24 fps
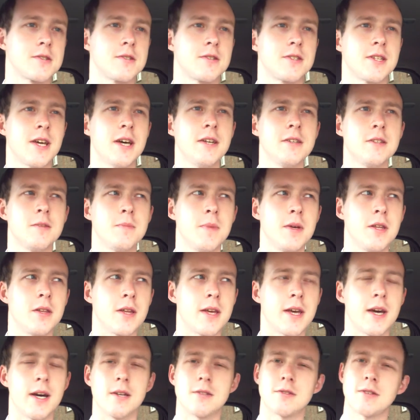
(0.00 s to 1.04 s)
Doesn't tend to be
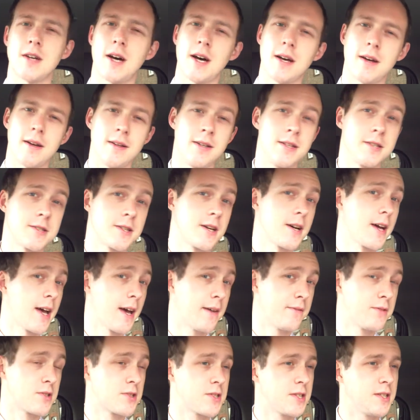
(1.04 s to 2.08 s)
the case, at least I
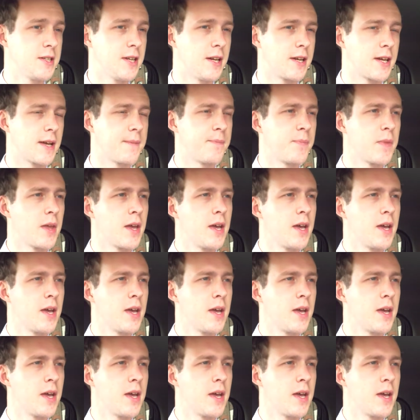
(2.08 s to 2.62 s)
haven't seen any.